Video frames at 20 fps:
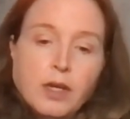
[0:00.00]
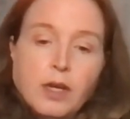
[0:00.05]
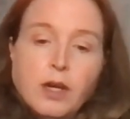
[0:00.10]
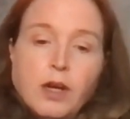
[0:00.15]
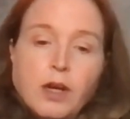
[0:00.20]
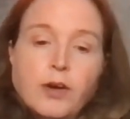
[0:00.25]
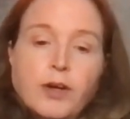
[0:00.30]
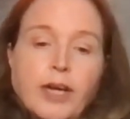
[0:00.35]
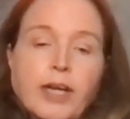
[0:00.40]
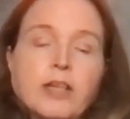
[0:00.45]

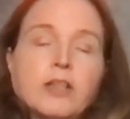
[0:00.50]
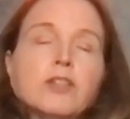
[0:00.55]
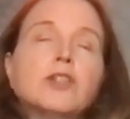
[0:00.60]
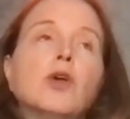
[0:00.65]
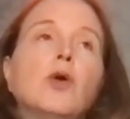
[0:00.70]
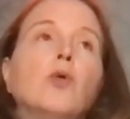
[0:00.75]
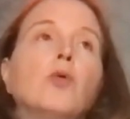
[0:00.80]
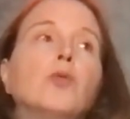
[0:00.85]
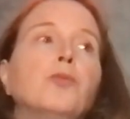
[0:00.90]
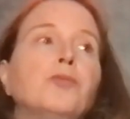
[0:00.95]
Okay,
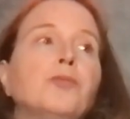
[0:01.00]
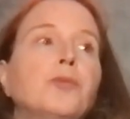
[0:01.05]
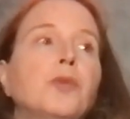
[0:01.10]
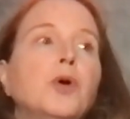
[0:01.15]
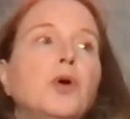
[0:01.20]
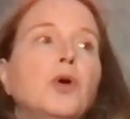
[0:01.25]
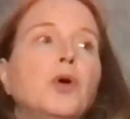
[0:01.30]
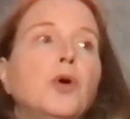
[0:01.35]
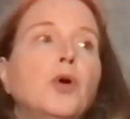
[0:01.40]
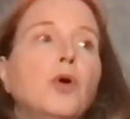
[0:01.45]
so
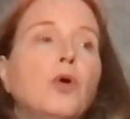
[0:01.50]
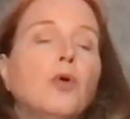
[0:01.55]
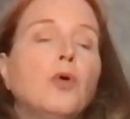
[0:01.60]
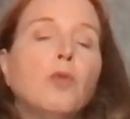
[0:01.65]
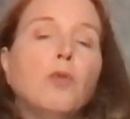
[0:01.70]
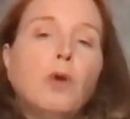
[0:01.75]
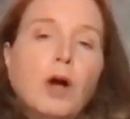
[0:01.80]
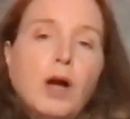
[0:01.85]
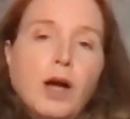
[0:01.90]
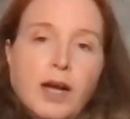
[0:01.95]

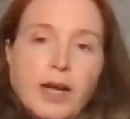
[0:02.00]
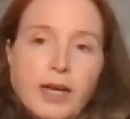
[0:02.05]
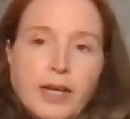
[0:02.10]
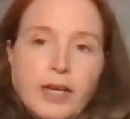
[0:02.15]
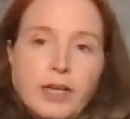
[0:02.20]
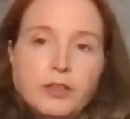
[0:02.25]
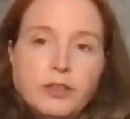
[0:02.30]
why